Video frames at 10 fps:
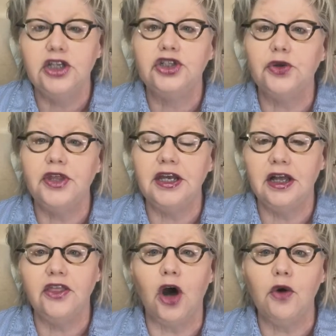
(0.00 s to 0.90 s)
So then
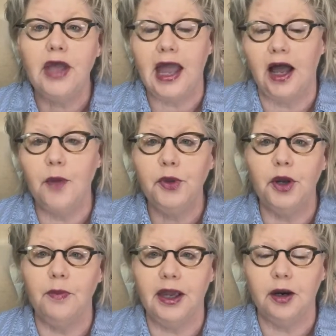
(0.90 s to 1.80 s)
I thought, okay, I'm going
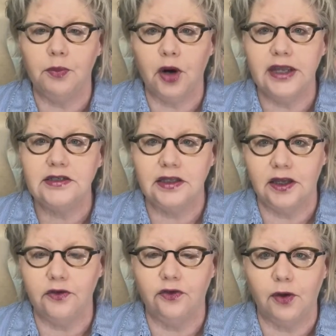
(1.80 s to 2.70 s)
to make a
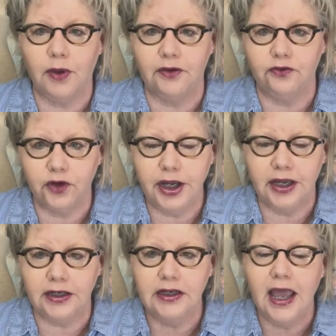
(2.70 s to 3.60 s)
bracelet for my
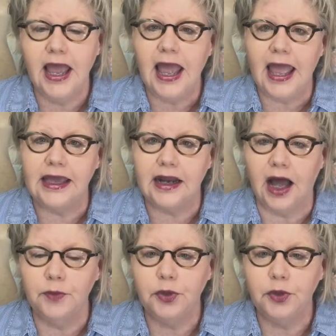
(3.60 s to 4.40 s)
friend, and